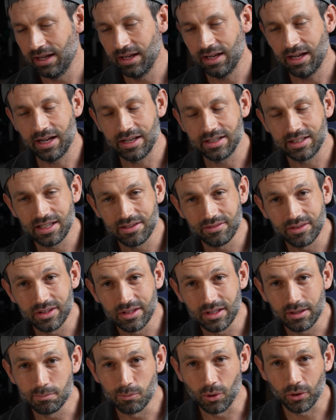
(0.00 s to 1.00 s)
and given
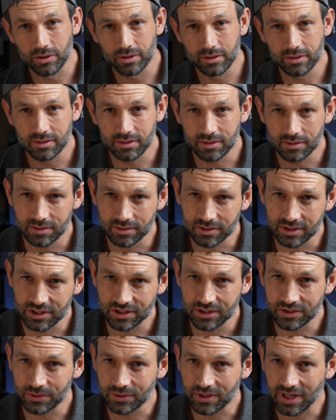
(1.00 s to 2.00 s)
that modern
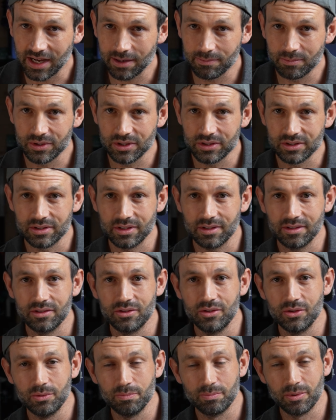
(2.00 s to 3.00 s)
digital cameras
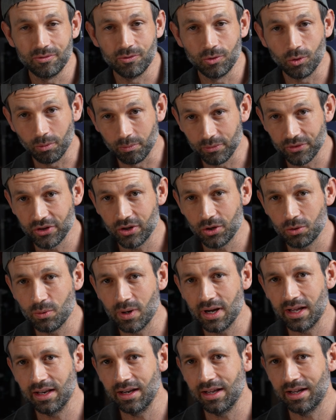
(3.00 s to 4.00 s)
do perform so
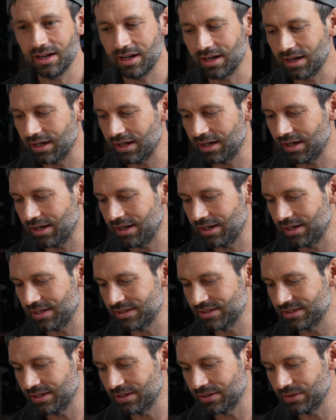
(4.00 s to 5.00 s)
well at higher
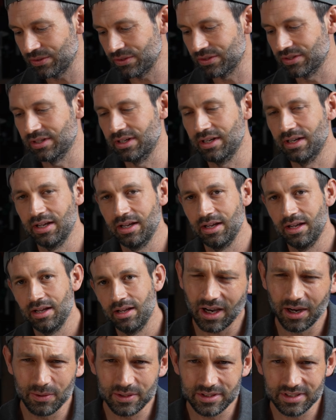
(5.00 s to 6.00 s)
ISOs,
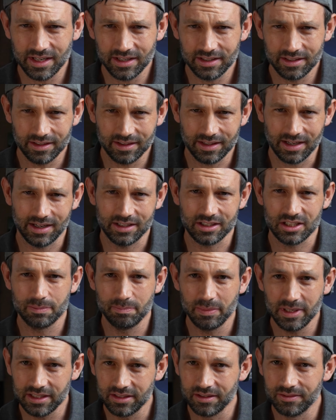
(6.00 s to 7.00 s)
I would say that that
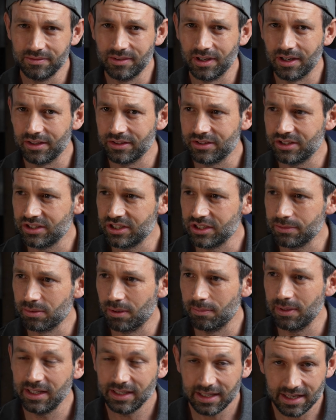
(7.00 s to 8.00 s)
speed advantage is
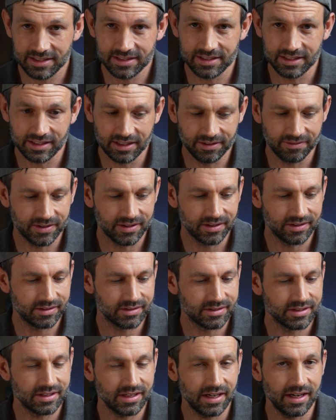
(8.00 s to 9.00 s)
probably less significant
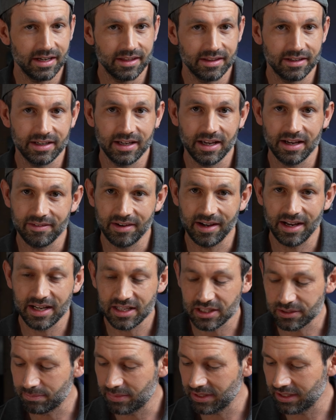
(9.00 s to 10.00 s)
today than it ever
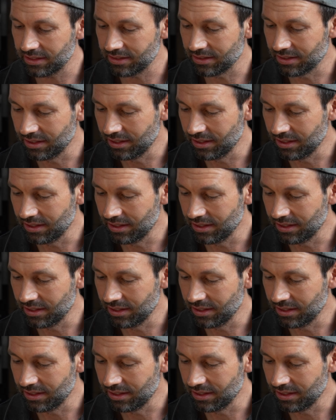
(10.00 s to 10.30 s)
has been.